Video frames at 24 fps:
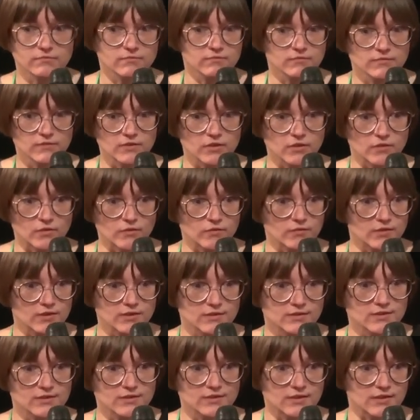you know,
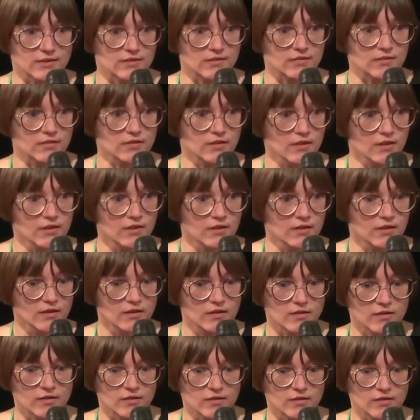existing,
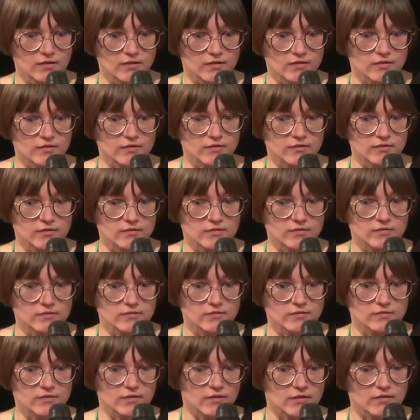
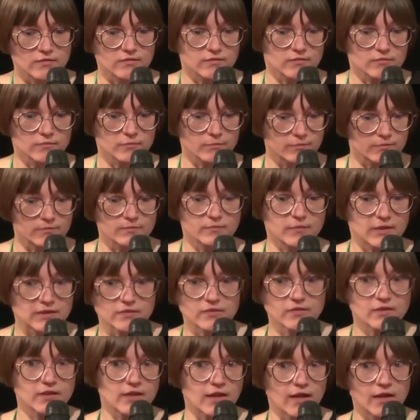better
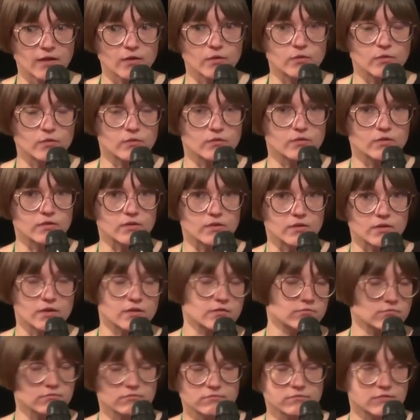than how
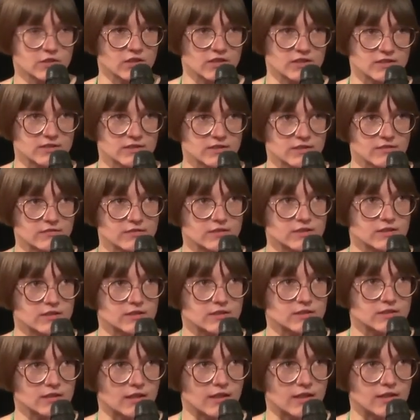current services
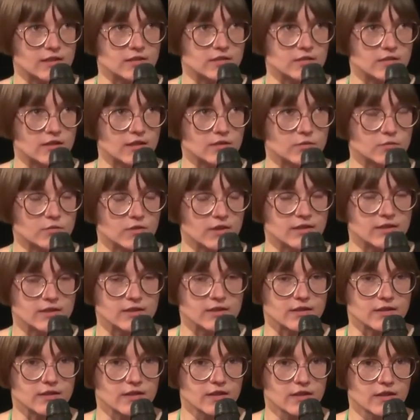are running,
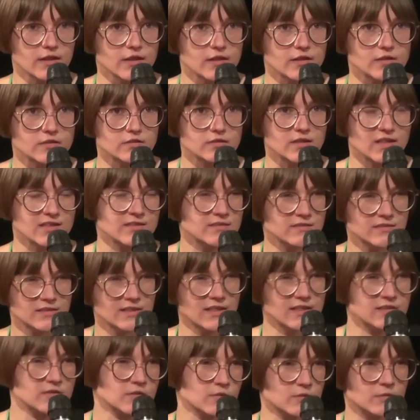doesn't
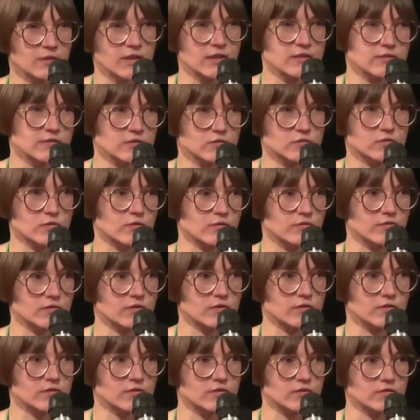that create a sort of
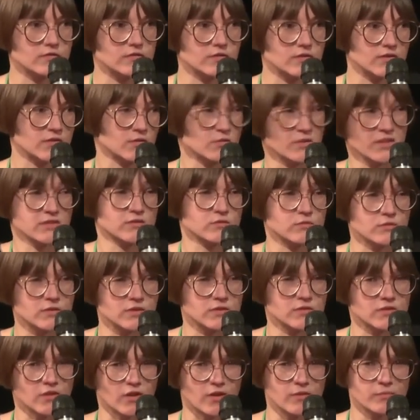a race to the
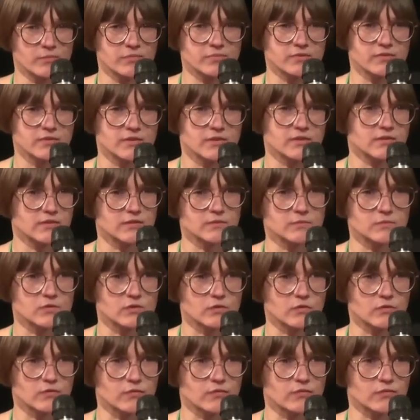top in terms
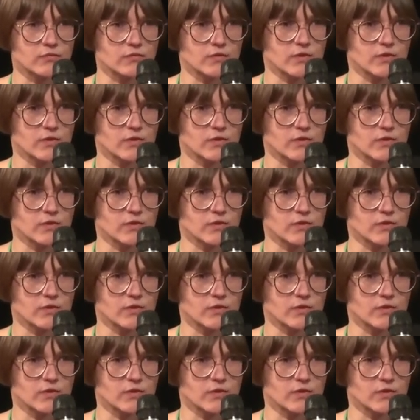of